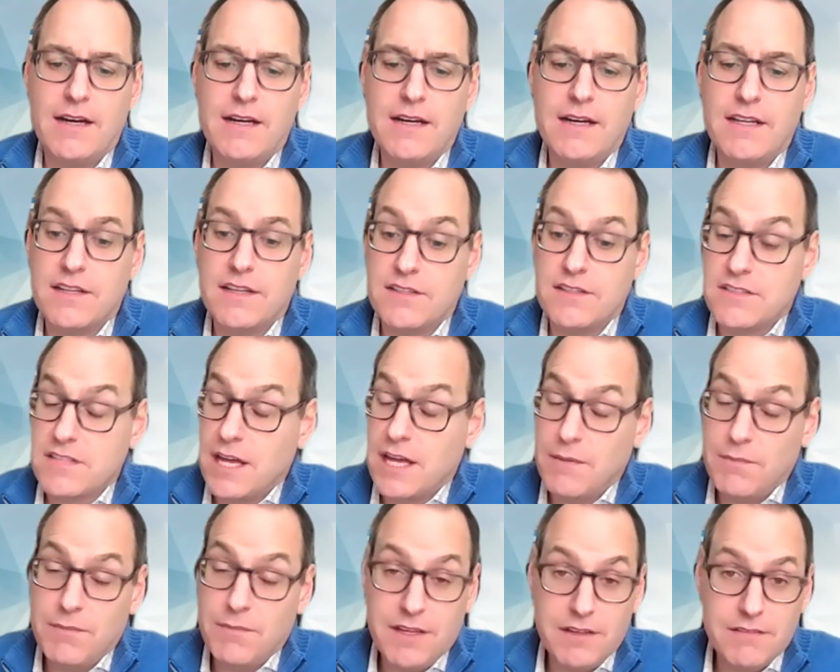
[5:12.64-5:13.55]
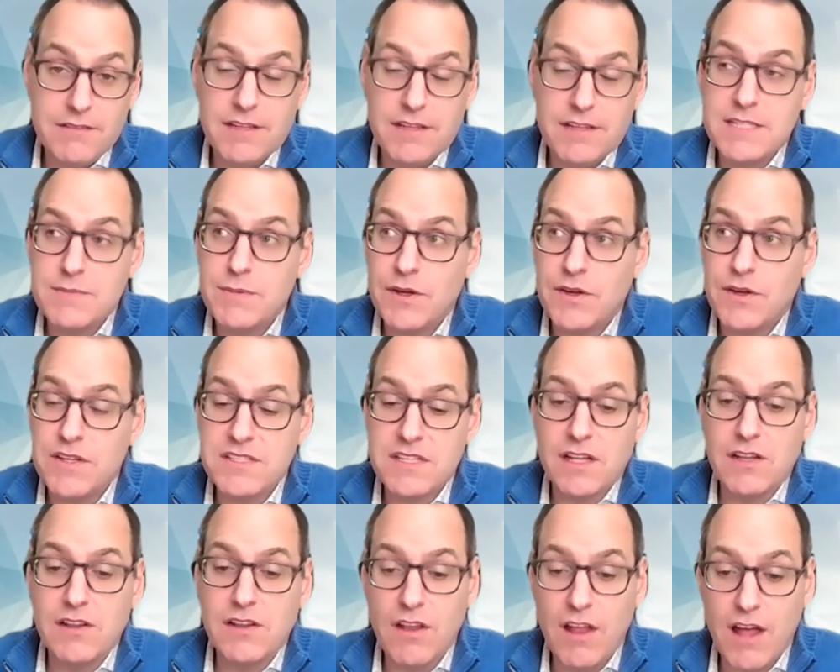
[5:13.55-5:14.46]
This can be, let's be honest,
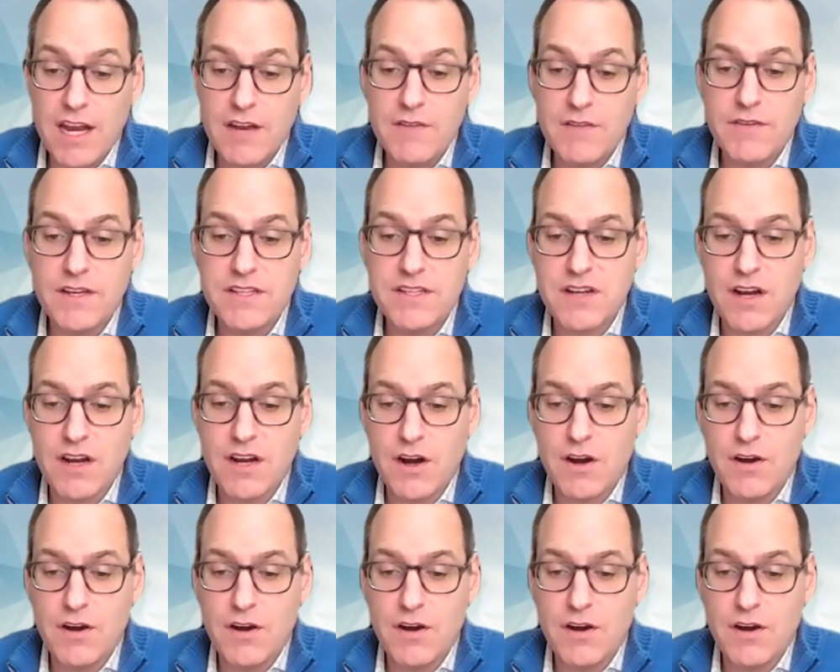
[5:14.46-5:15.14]
a lot of us